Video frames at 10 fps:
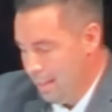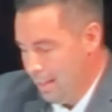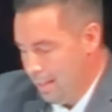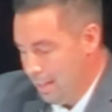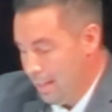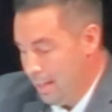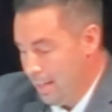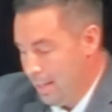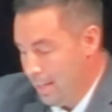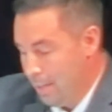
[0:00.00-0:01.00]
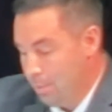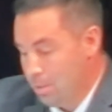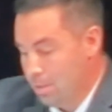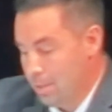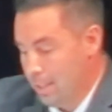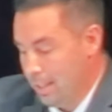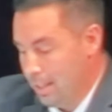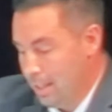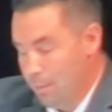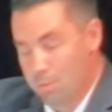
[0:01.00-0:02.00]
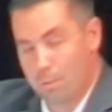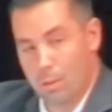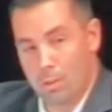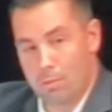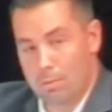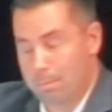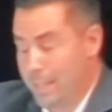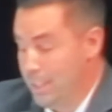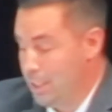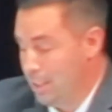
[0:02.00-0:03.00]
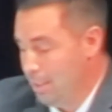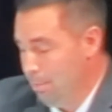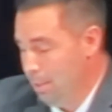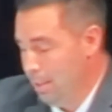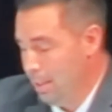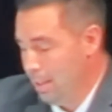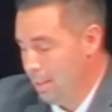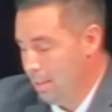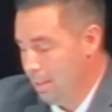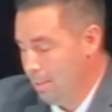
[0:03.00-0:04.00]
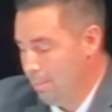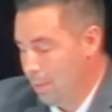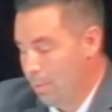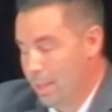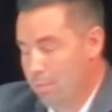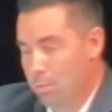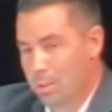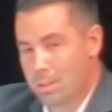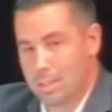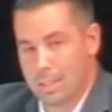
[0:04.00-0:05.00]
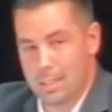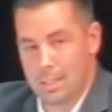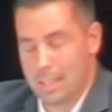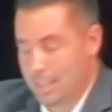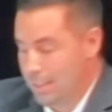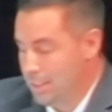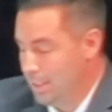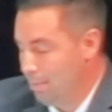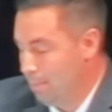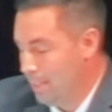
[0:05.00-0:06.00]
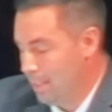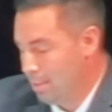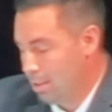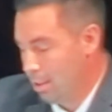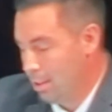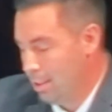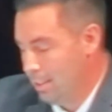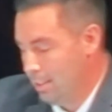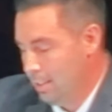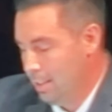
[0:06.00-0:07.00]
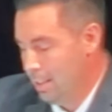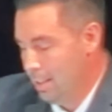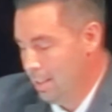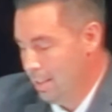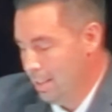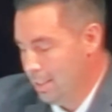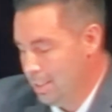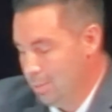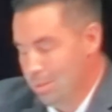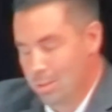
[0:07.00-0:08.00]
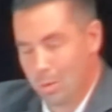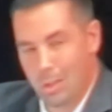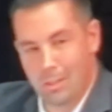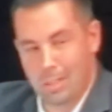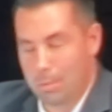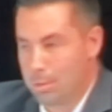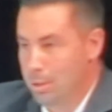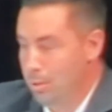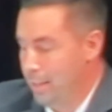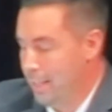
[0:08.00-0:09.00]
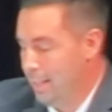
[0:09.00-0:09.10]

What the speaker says: I was furloughed from my job. My wife works at a gym and at a salon. She was no longer able to do that.